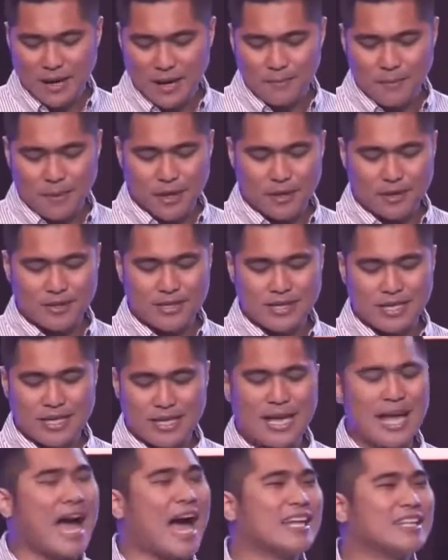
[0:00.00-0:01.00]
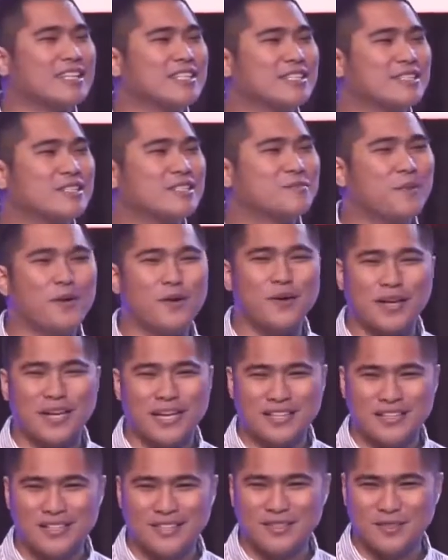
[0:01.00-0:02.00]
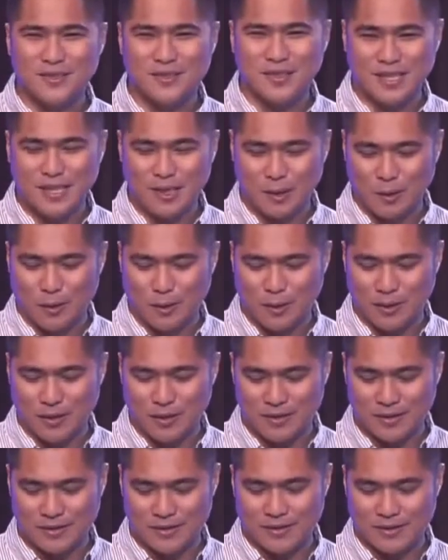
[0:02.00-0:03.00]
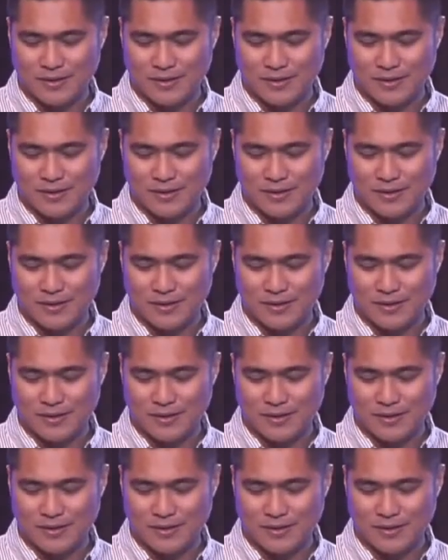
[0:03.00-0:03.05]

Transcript: because he had spoken to the Lord.